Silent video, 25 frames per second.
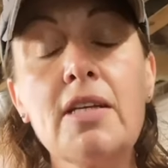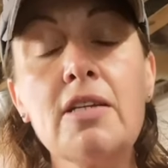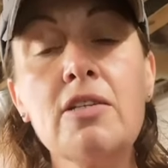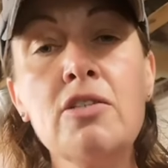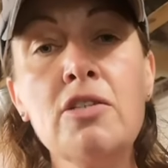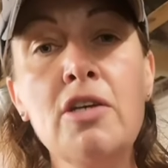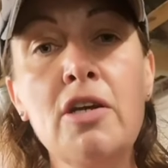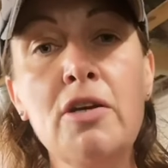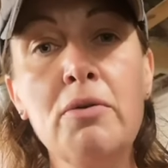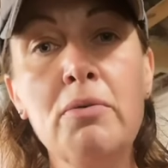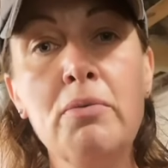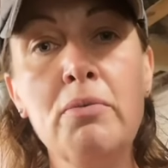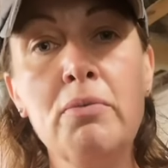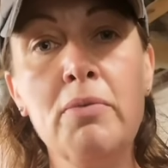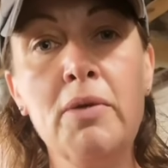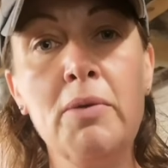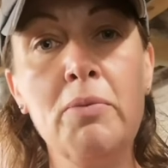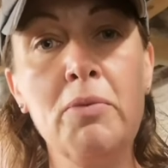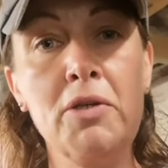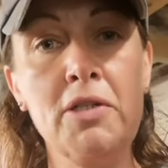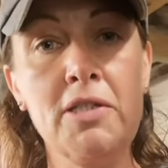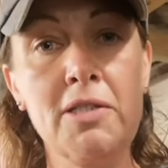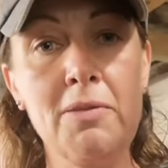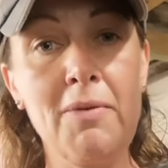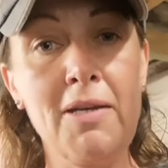So we
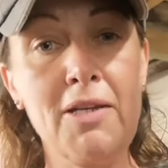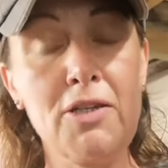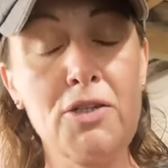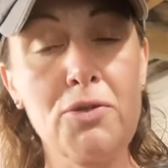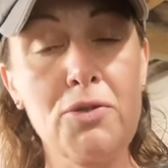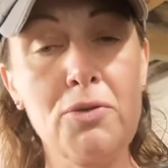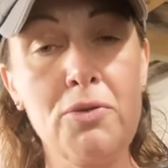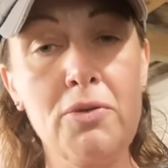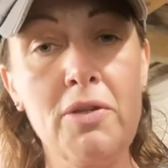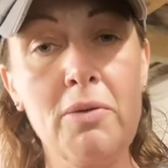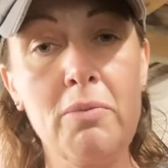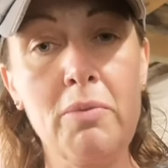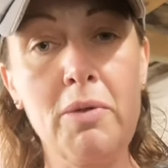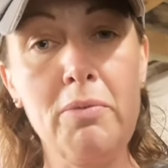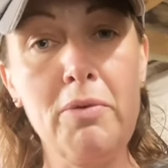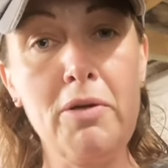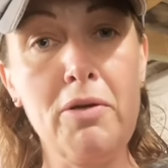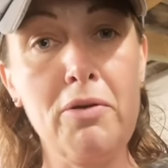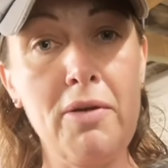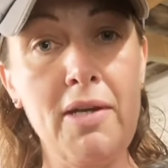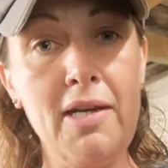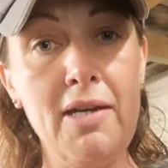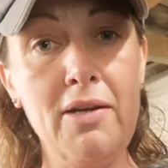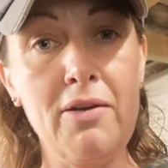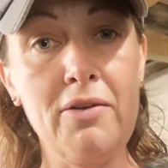wanted to make sure that we were
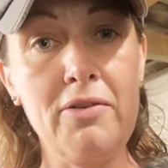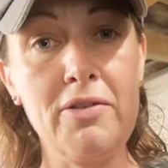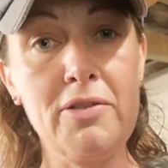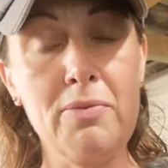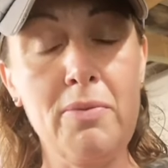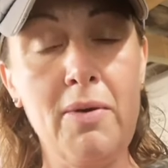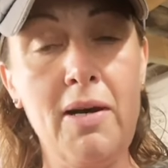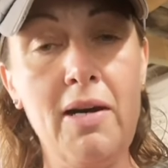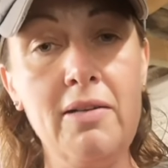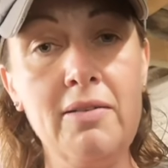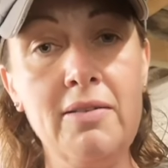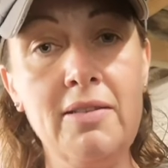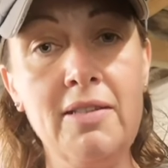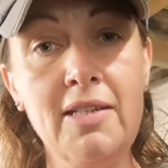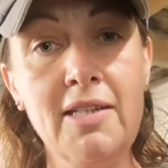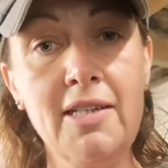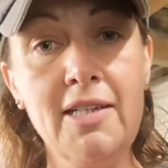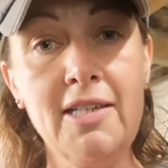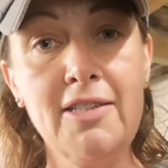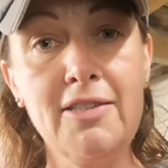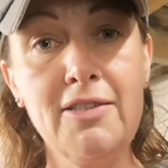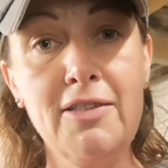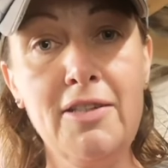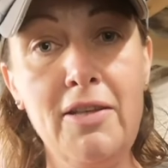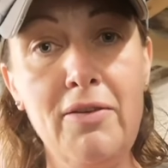greener as well
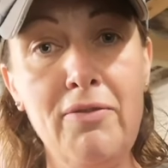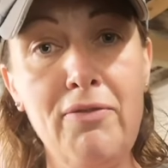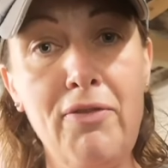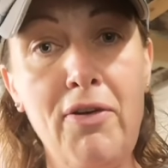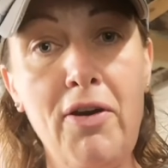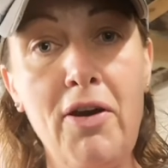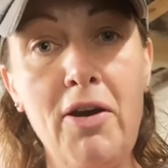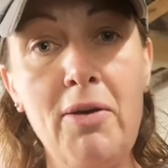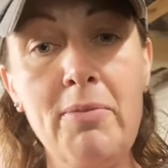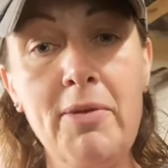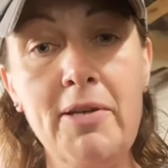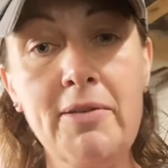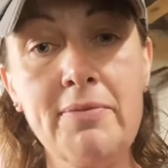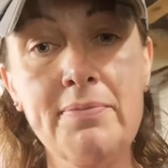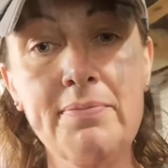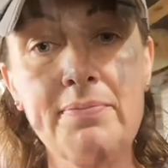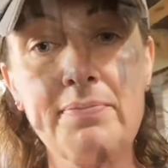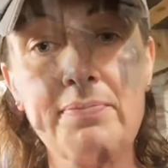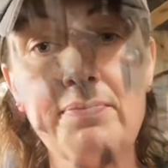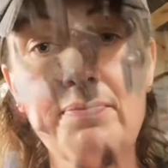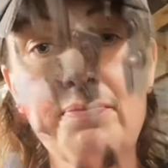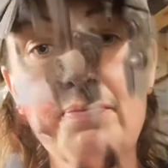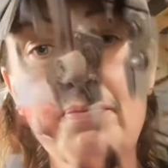to the environment.